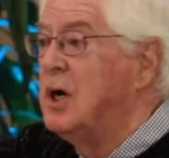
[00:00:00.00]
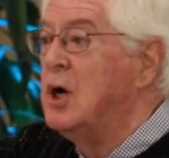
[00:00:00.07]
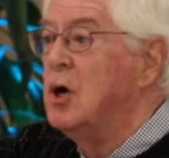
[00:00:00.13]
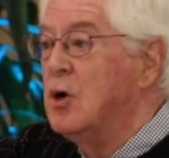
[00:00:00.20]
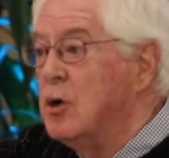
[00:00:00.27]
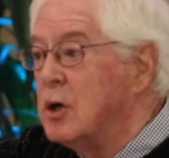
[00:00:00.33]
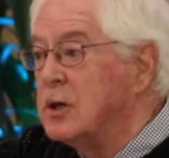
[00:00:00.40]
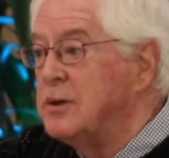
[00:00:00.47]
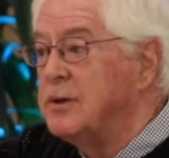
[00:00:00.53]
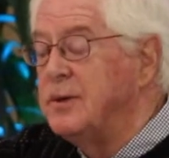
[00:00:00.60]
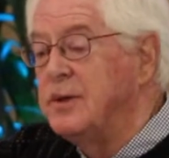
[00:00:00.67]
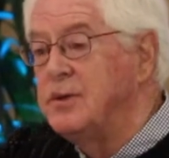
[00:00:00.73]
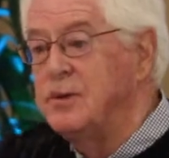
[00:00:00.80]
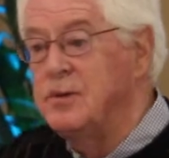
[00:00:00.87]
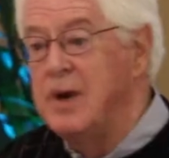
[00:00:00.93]
hooked to
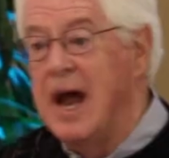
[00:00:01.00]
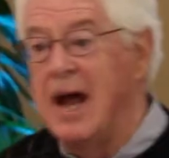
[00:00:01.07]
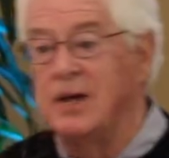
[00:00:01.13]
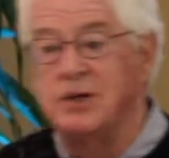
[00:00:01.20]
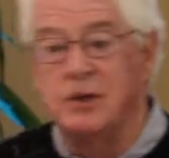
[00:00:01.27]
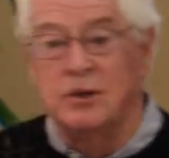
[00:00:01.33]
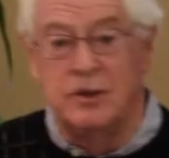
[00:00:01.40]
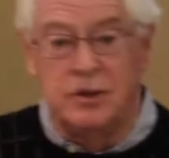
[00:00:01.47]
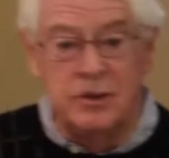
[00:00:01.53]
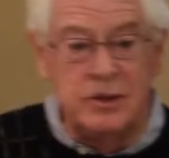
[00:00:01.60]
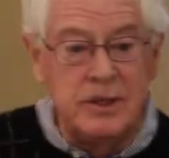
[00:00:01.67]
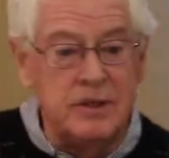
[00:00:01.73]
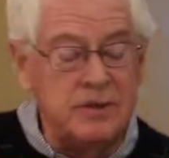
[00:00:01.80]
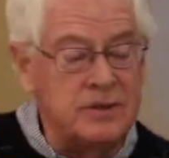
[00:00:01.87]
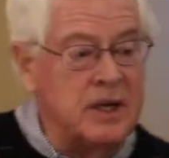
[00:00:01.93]
the two national
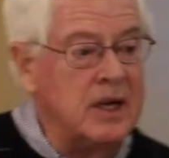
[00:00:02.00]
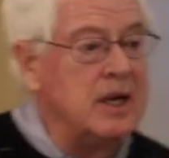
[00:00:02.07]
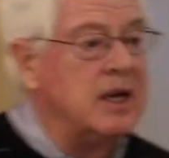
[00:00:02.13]
unions.